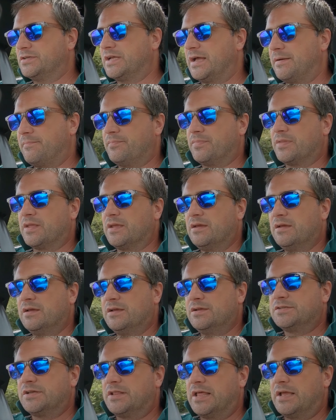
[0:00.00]

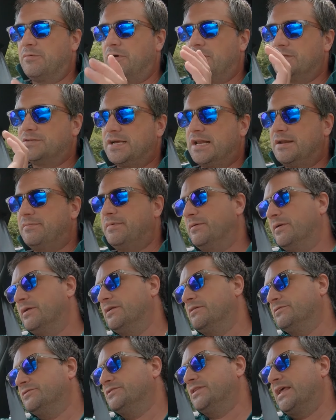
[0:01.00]
Um, so they were telling me when
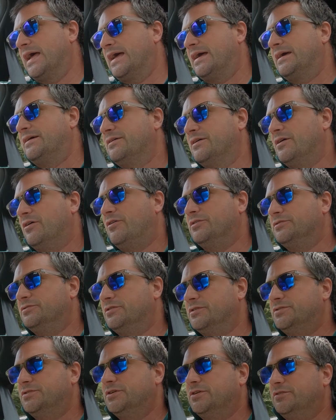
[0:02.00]
I was there at
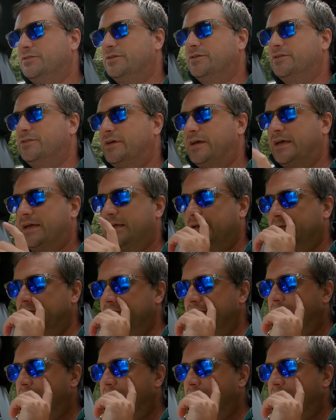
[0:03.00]
Hybrid Tune that they're